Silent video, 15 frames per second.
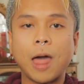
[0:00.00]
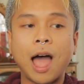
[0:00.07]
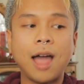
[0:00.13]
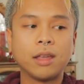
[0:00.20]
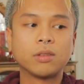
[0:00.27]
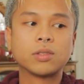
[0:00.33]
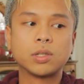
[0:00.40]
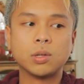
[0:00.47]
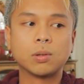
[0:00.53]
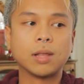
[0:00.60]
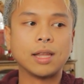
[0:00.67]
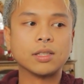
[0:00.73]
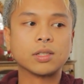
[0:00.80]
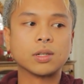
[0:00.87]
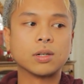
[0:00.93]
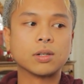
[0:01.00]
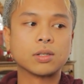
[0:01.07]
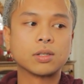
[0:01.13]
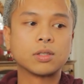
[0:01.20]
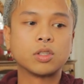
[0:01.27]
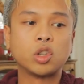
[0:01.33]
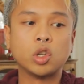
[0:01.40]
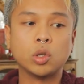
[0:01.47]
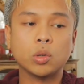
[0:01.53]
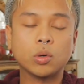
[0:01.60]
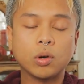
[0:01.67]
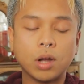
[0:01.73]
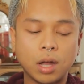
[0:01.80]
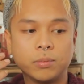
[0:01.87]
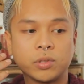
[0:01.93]
I use 2 cleansers
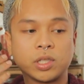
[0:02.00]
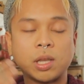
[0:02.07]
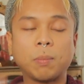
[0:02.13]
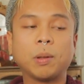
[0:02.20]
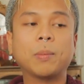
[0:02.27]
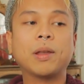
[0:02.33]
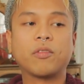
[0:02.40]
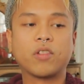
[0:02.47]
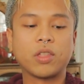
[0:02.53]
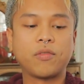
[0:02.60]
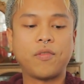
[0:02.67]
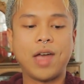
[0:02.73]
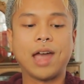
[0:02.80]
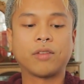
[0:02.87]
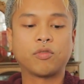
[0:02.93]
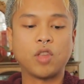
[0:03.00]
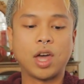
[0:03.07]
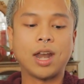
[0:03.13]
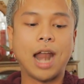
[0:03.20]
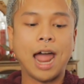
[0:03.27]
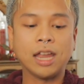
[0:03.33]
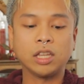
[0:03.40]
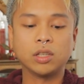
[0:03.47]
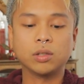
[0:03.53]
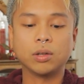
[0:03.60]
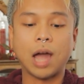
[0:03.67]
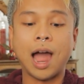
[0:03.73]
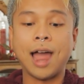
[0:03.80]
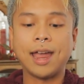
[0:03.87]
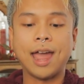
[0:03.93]
to supplement for the fact that
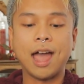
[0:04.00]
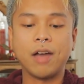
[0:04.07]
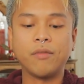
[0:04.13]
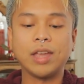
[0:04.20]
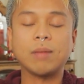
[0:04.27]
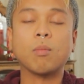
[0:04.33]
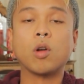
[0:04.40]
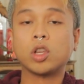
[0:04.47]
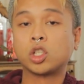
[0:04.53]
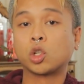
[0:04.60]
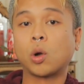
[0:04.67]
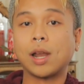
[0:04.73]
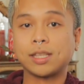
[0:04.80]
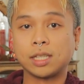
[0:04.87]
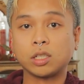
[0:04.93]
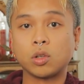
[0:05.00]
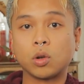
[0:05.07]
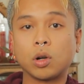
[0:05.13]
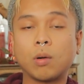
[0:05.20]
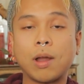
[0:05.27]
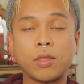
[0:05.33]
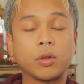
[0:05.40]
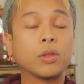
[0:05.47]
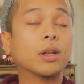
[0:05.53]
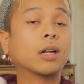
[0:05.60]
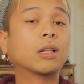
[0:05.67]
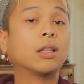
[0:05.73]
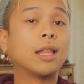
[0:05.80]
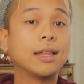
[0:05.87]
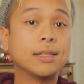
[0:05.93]
I have a moisturizing toner rather than a
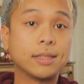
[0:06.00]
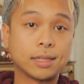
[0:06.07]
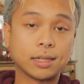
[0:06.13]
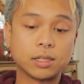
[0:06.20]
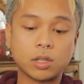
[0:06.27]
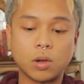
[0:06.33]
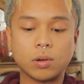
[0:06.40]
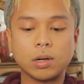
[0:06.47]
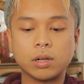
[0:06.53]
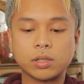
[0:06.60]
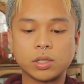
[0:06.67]
cleansing toner.